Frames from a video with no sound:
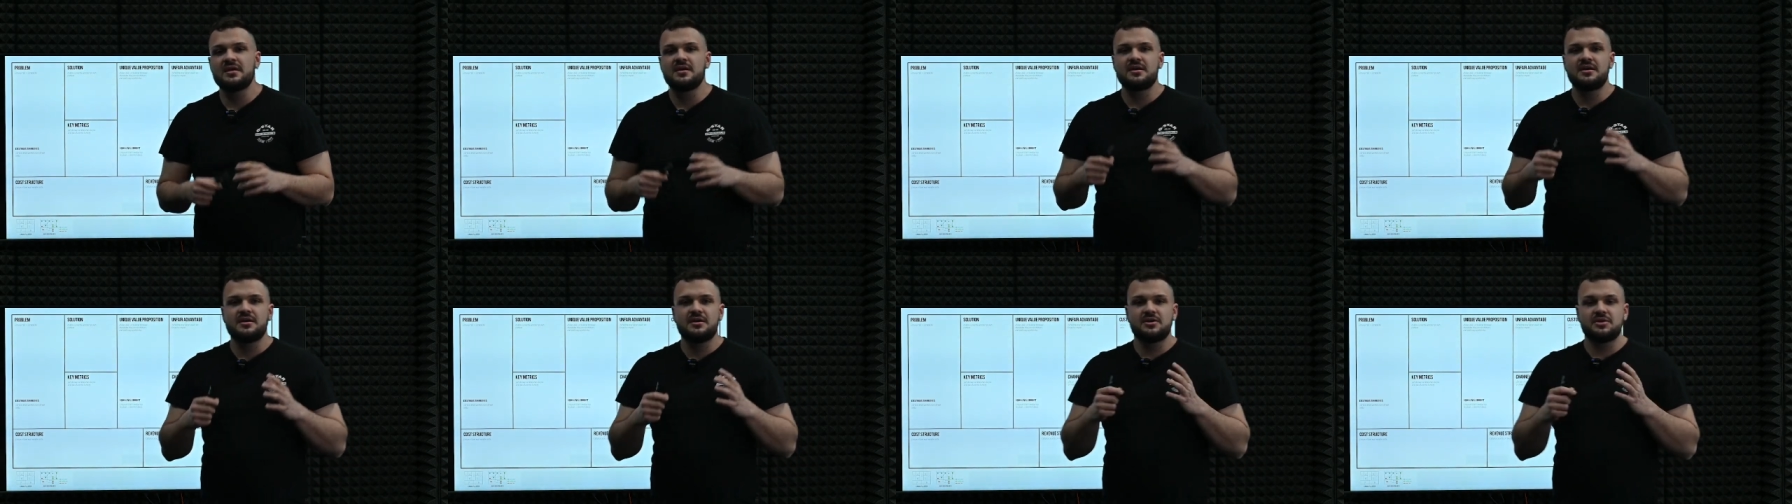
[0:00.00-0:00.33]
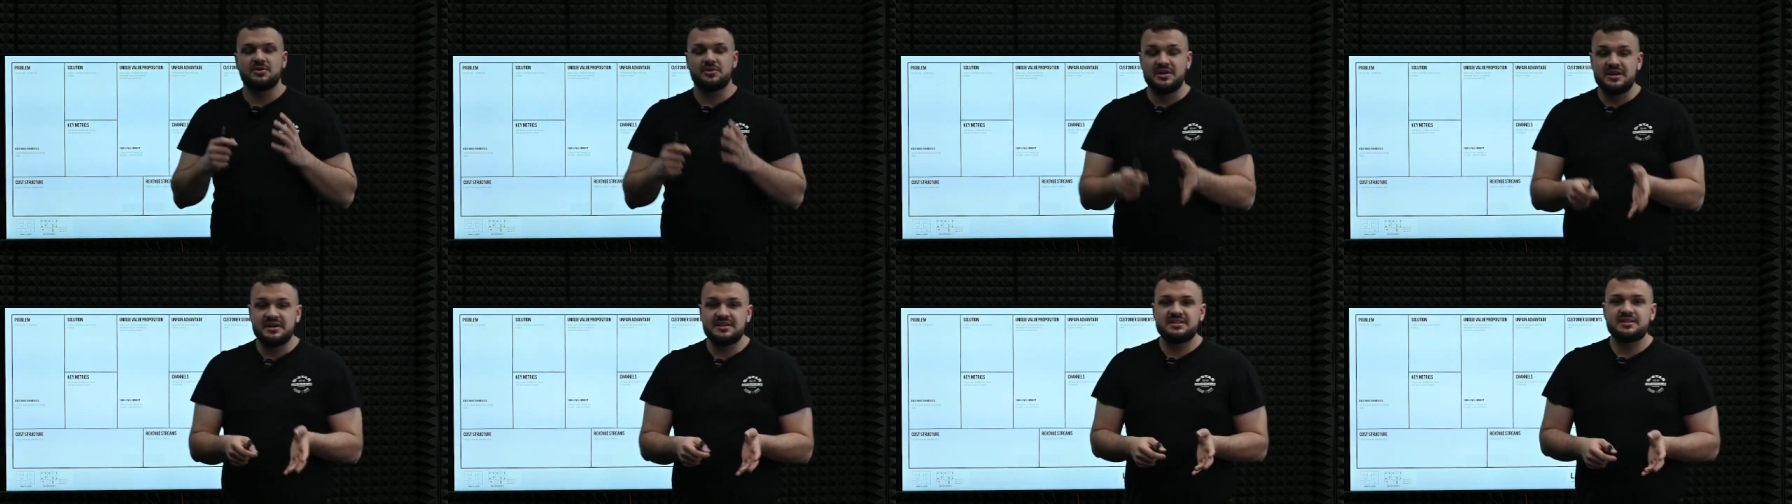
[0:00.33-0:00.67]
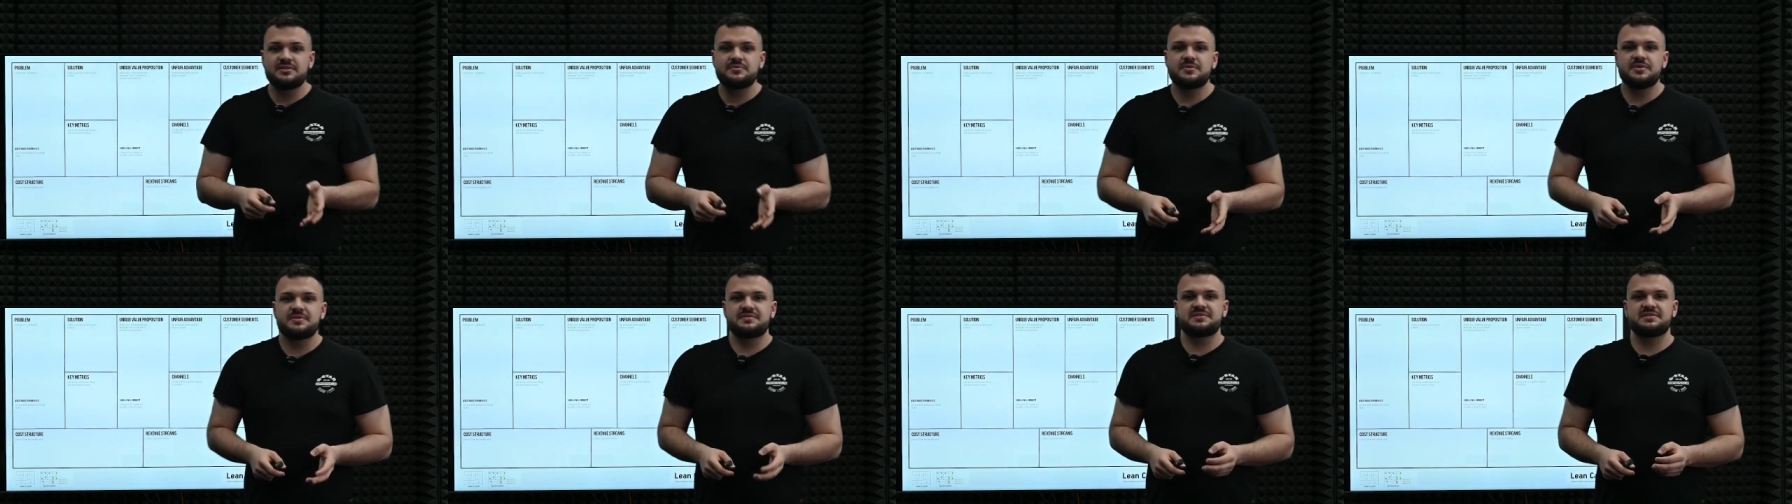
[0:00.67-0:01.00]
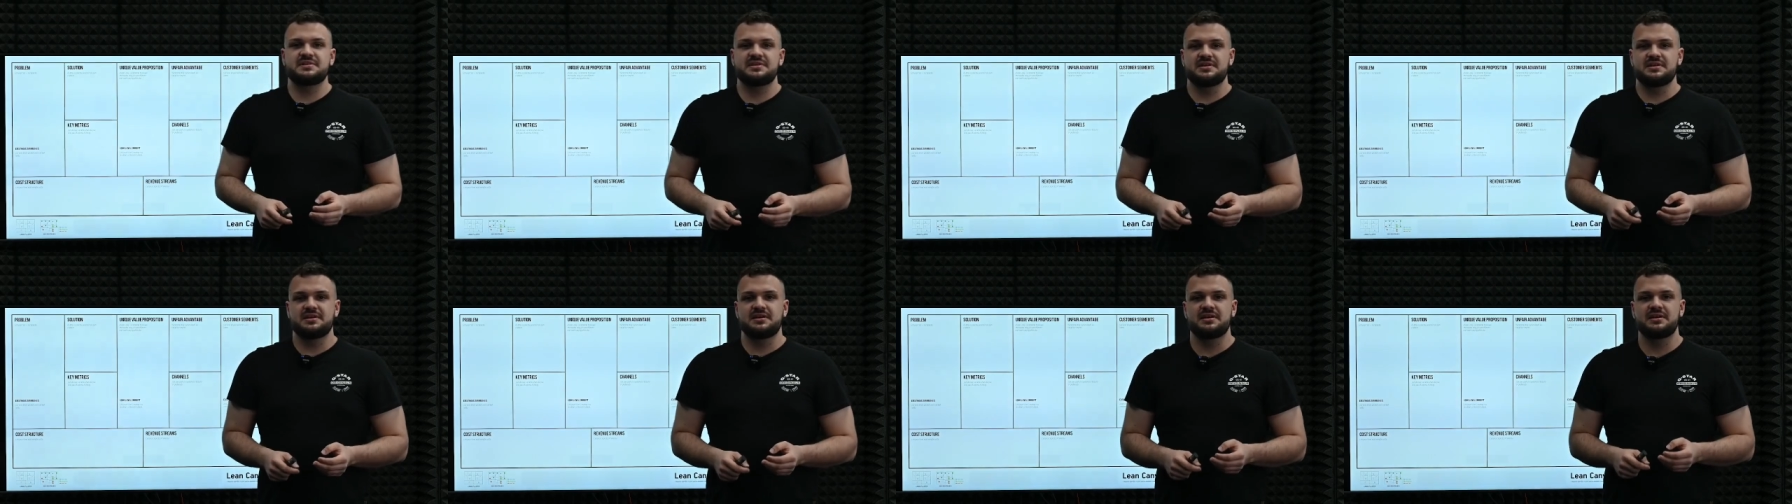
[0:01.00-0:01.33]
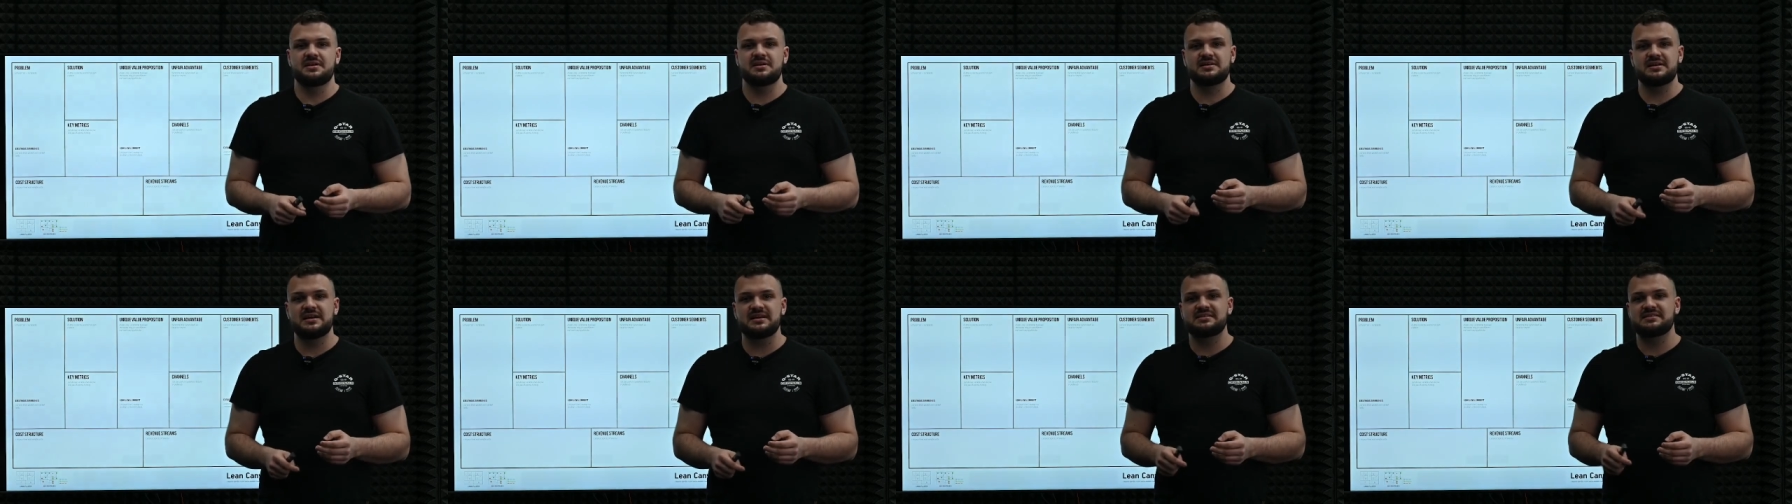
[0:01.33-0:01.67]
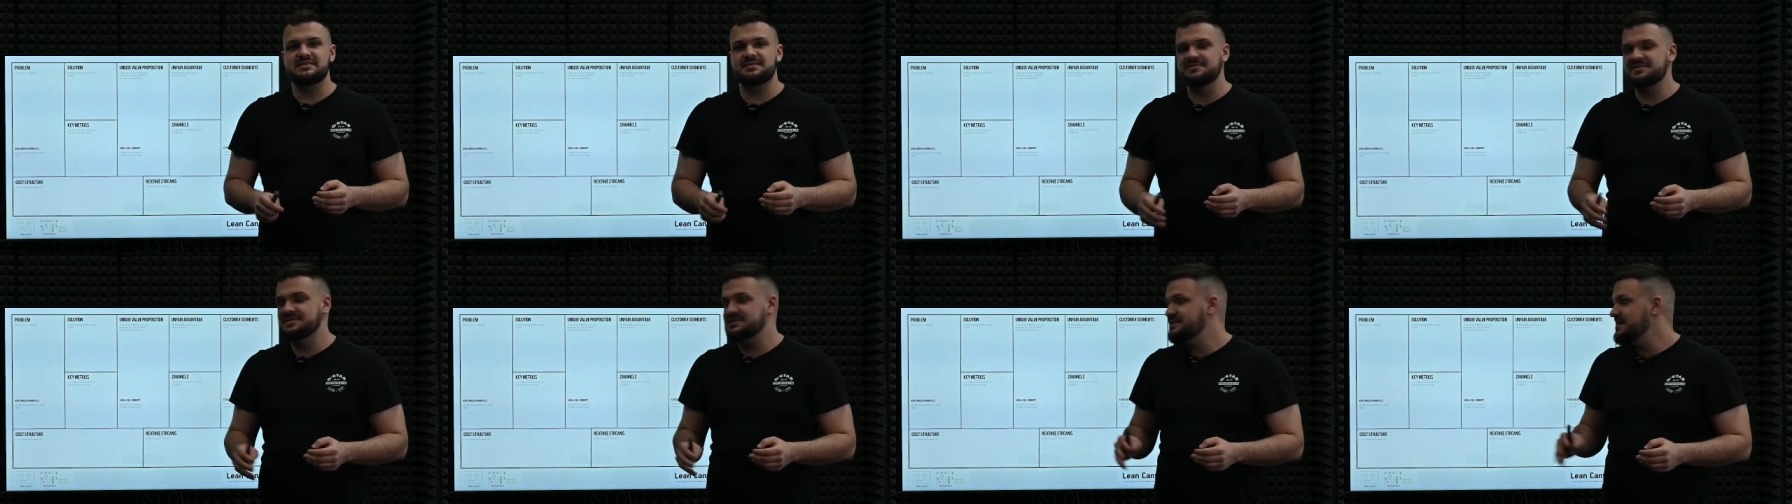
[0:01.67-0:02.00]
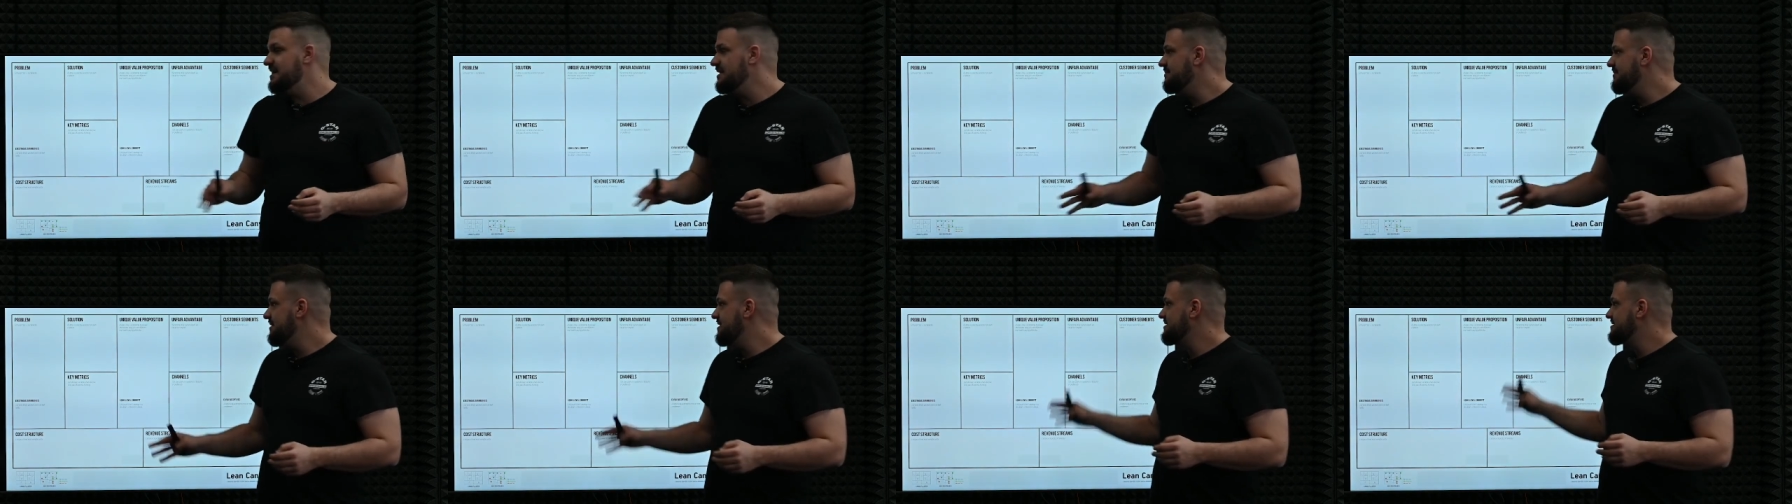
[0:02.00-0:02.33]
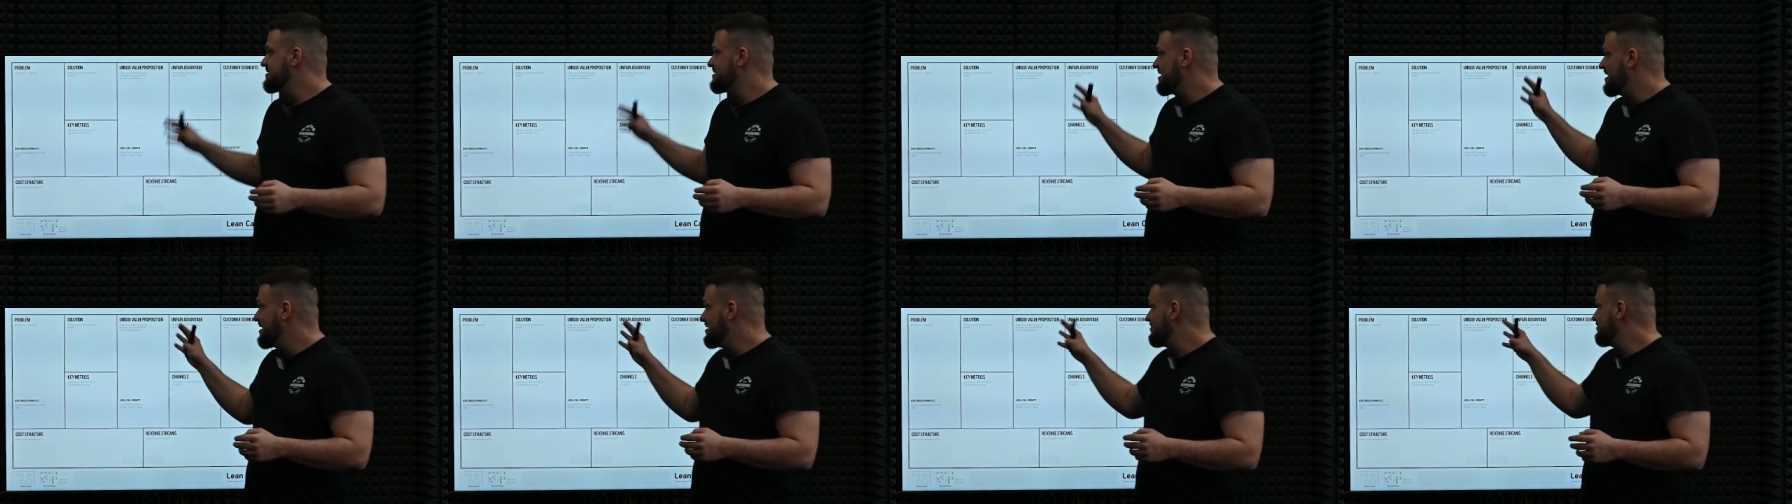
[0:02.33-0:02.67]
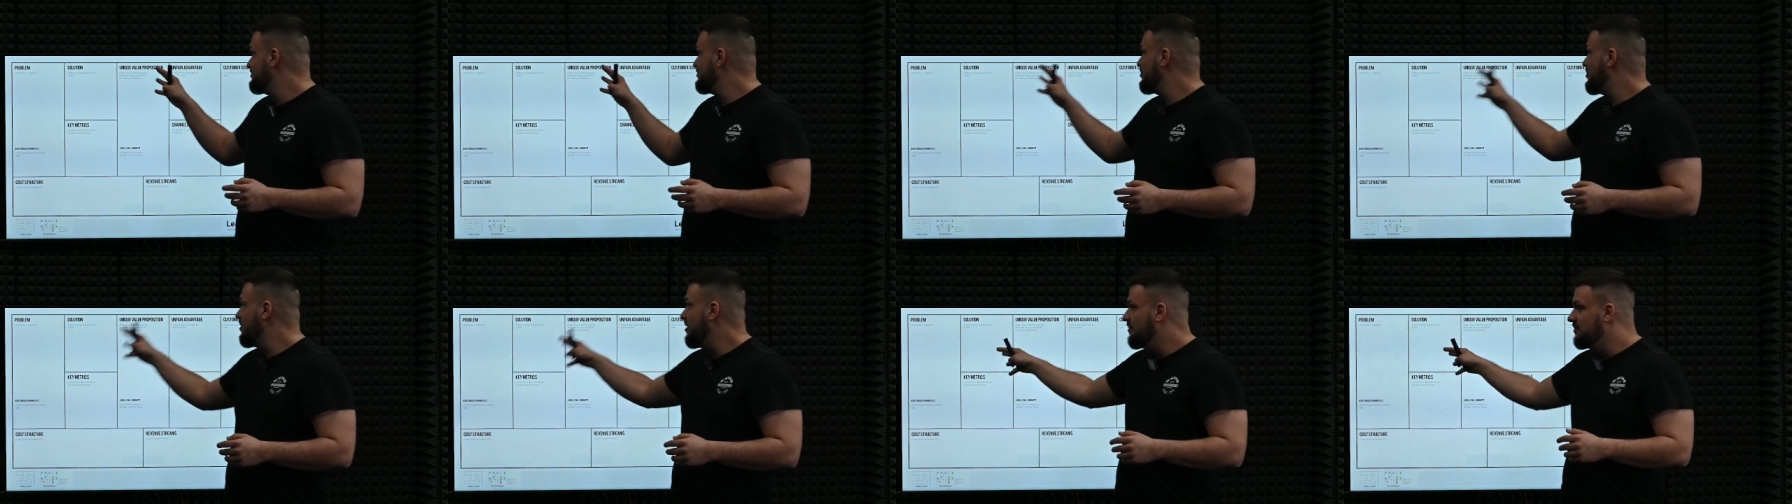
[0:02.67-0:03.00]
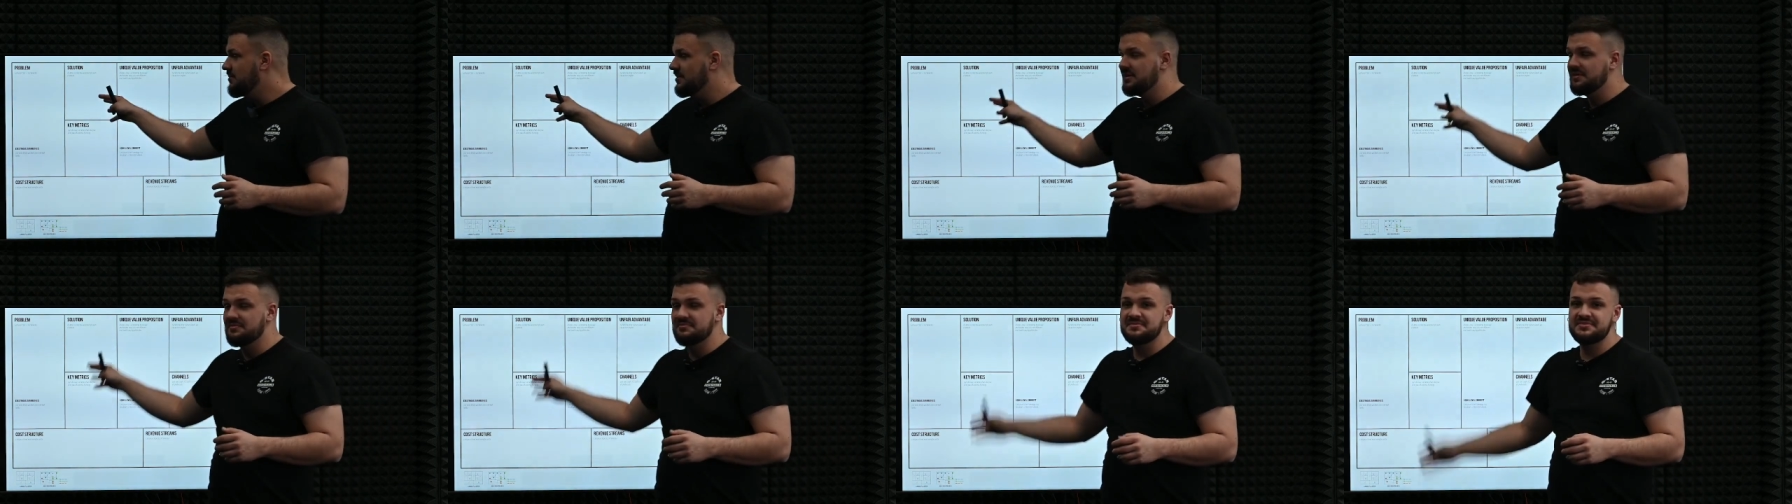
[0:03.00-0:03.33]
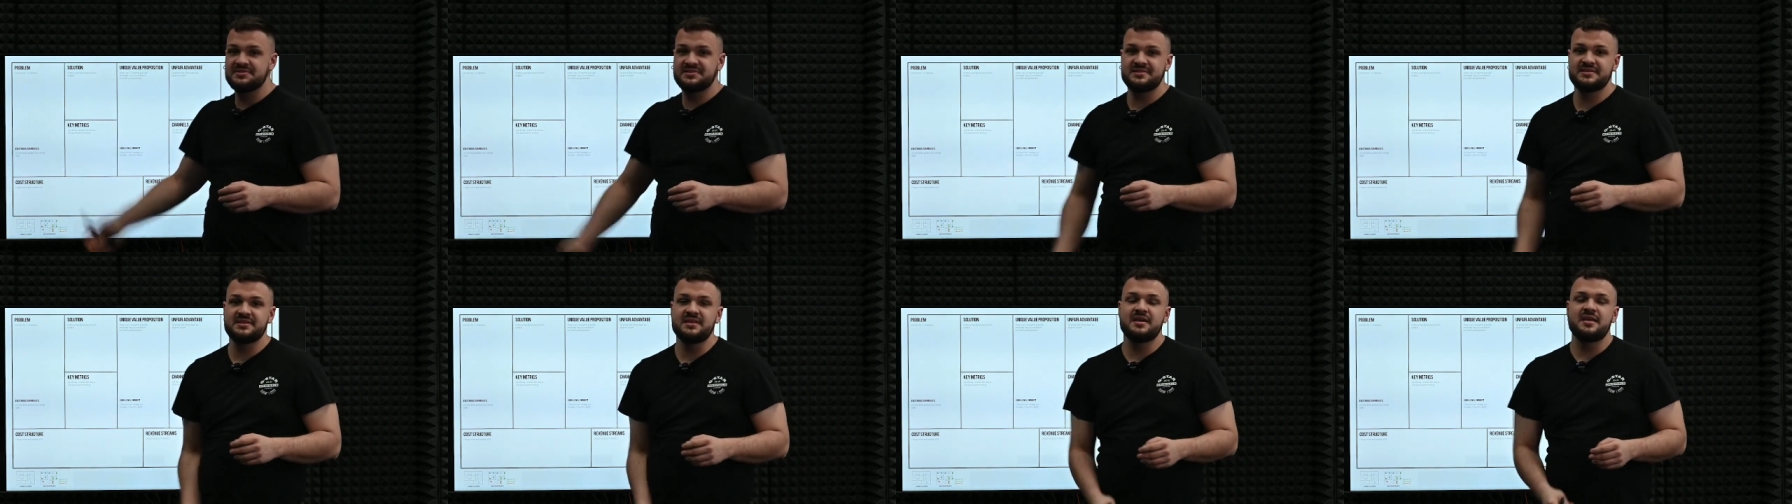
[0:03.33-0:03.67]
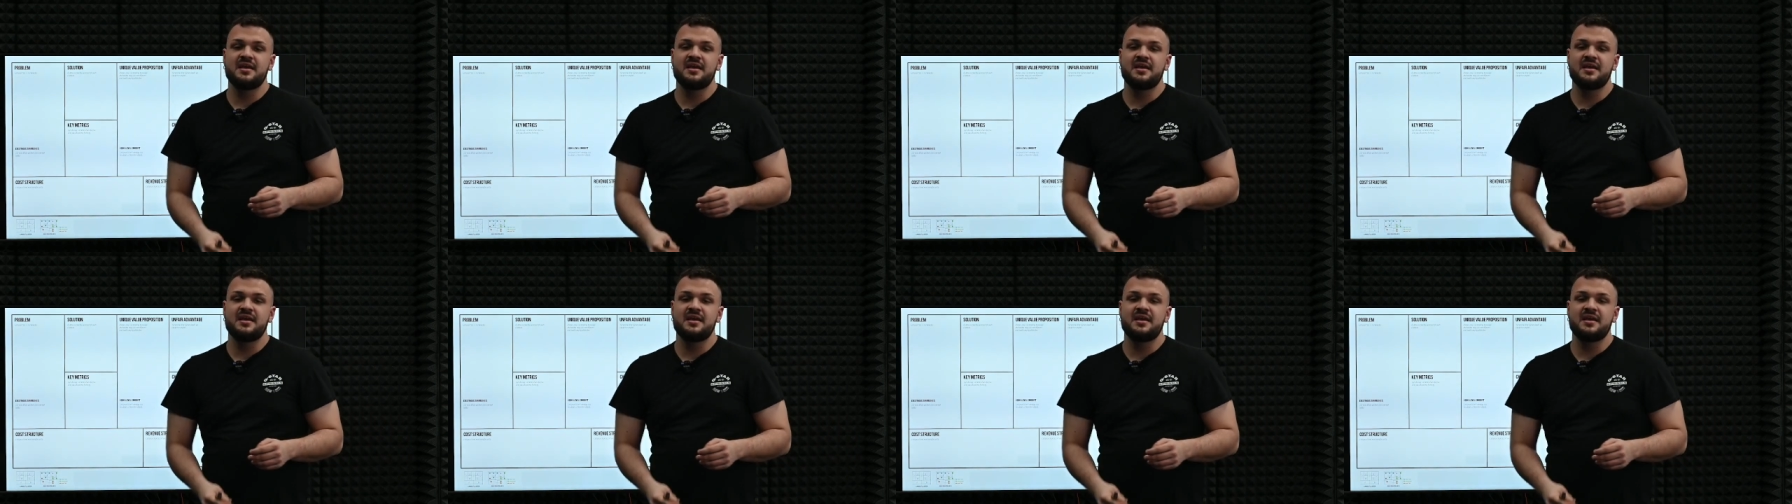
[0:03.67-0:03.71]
Connected with the customer segments and problems,